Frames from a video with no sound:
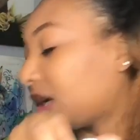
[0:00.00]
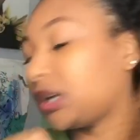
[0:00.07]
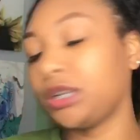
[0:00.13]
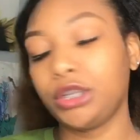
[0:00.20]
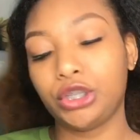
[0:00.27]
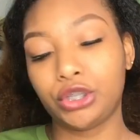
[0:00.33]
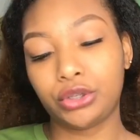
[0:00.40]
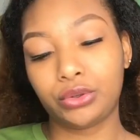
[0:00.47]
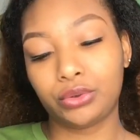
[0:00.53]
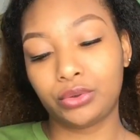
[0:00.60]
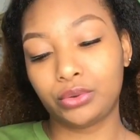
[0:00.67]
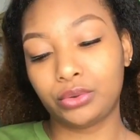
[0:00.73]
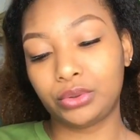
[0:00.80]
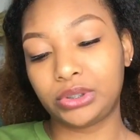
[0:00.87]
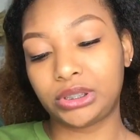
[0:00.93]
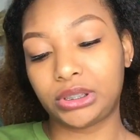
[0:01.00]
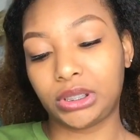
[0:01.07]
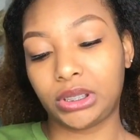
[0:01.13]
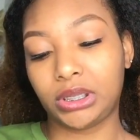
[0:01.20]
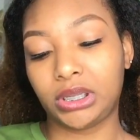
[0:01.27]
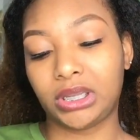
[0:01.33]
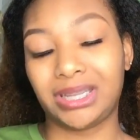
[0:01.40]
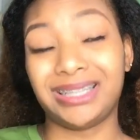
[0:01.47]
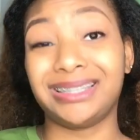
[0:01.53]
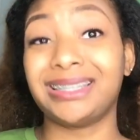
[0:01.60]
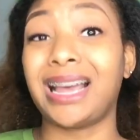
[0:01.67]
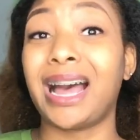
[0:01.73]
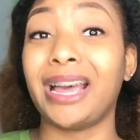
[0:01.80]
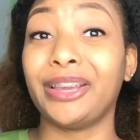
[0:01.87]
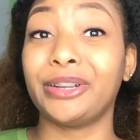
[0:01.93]
gonna use the
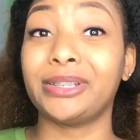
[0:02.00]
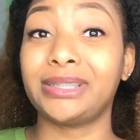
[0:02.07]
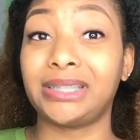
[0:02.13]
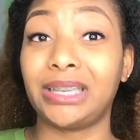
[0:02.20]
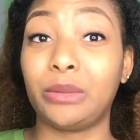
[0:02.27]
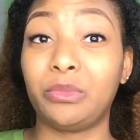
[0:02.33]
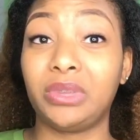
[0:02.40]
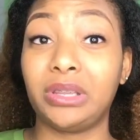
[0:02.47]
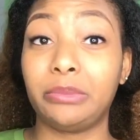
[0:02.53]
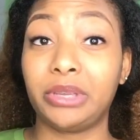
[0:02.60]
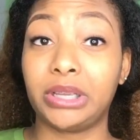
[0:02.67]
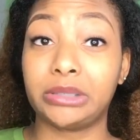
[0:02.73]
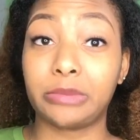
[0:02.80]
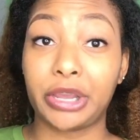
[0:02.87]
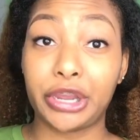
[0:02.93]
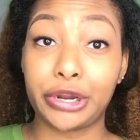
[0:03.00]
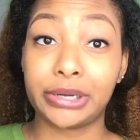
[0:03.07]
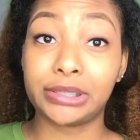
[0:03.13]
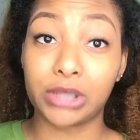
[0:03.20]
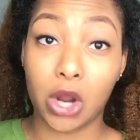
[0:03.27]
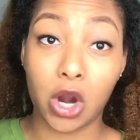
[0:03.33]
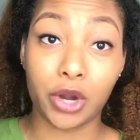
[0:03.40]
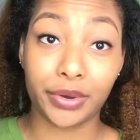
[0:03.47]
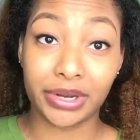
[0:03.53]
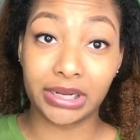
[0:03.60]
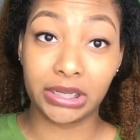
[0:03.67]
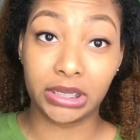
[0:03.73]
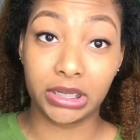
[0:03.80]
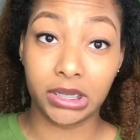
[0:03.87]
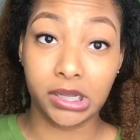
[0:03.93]
entire cinnamon because my hair is
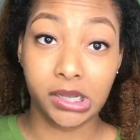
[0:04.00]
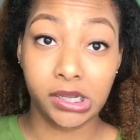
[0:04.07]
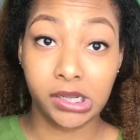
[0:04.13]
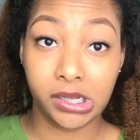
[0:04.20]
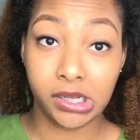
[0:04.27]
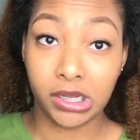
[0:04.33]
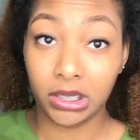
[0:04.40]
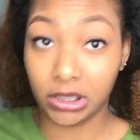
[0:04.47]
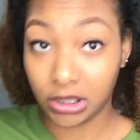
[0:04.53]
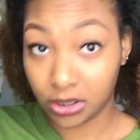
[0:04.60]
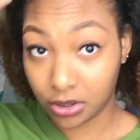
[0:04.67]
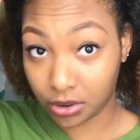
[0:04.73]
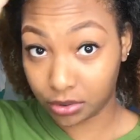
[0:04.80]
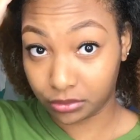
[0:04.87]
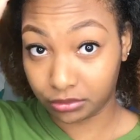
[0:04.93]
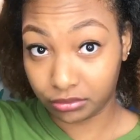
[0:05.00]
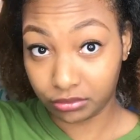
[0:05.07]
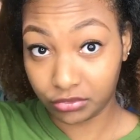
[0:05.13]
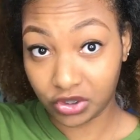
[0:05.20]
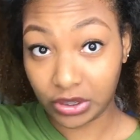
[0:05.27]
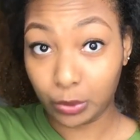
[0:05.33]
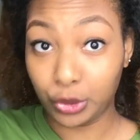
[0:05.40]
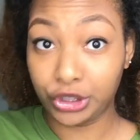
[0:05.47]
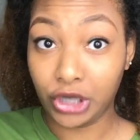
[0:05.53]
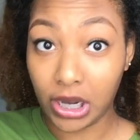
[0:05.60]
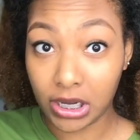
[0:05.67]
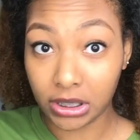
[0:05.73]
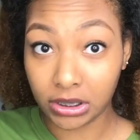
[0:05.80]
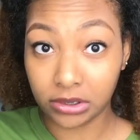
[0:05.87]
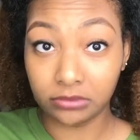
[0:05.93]
already, somewhat
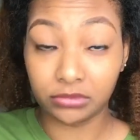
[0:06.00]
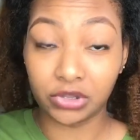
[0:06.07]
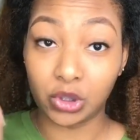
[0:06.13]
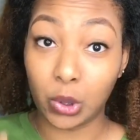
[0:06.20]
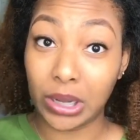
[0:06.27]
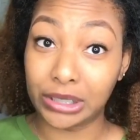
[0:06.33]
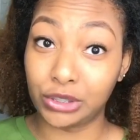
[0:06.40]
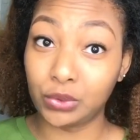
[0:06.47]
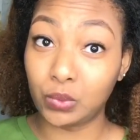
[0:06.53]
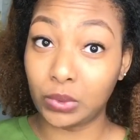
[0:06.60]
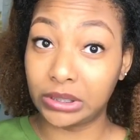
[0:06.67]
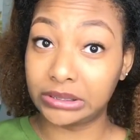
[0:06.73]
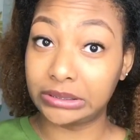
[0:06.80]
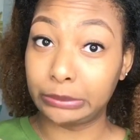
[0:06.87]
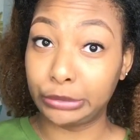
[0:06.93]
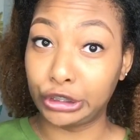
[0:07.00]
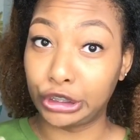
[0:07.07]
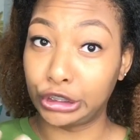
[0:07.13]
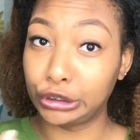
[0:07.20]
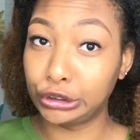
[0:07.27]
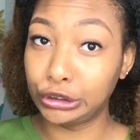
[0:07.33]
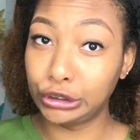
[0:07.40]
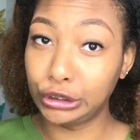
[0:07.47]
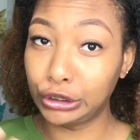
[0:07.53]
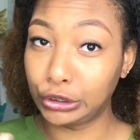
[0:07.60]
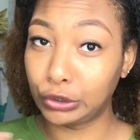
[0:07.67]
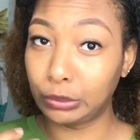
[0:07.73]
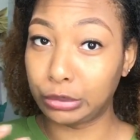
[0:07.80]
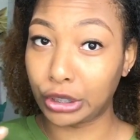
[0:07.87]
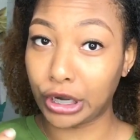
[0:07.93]
dark. So I do want it to be a
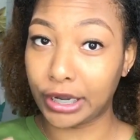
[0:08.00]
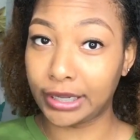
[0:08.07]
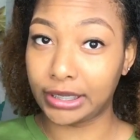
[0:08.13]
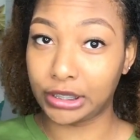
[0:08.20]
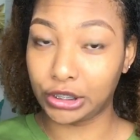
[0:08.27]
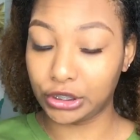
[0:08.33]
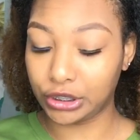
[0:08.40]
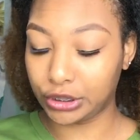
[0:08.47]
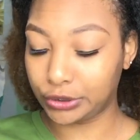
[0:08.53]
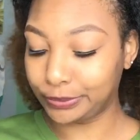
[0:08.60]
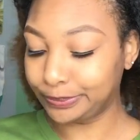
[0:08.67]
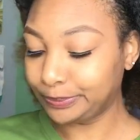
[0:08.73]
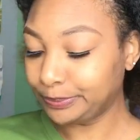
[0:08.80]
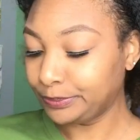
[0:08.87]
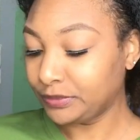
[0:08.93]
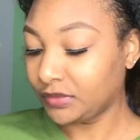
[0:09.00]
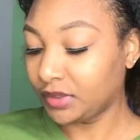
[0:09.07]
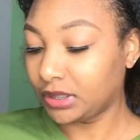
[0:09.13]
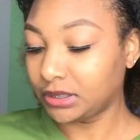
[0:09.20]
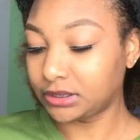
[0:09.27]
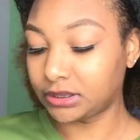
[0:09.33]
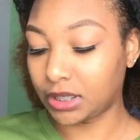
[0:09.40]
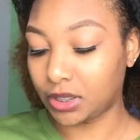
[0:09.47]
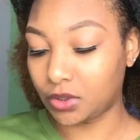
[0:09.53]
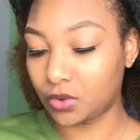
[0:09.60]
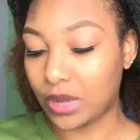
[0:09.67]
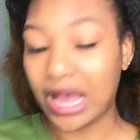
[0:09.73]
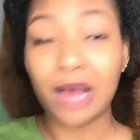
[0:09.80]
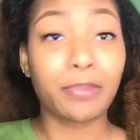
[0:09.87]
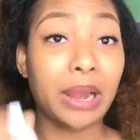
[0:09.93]
little bright, So
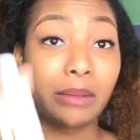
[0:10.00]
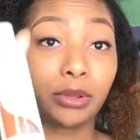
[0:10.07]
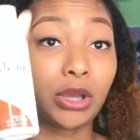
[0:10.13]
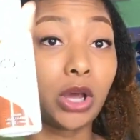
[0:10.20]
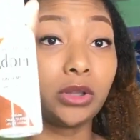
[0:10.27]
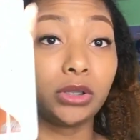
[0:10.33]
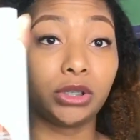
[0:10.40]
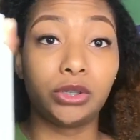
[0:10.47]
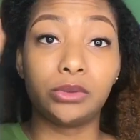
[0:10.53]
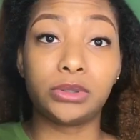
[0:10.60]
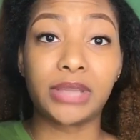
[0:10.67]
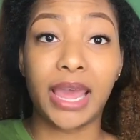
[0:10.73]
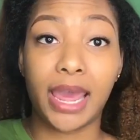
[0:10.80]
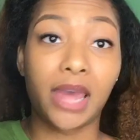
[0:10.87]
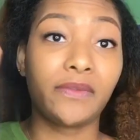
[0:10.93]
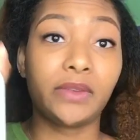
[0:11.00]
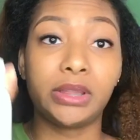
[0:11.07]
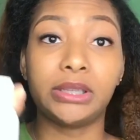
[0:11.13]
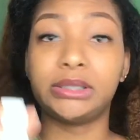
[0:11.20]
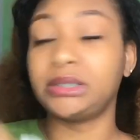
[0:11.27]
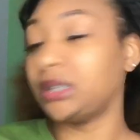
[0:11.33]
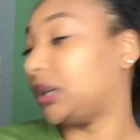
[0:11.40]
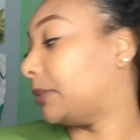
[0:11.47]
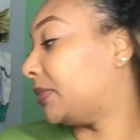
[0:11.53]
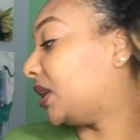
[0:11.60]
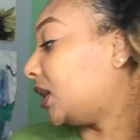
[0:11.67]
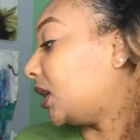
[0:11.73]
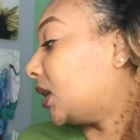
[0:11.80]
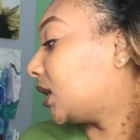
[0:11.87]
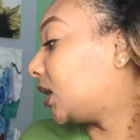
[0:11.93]
I'll probably only use half of this
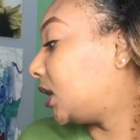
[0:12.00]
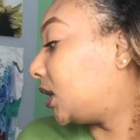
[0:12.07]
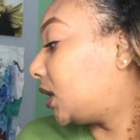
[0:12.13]
cinnamon,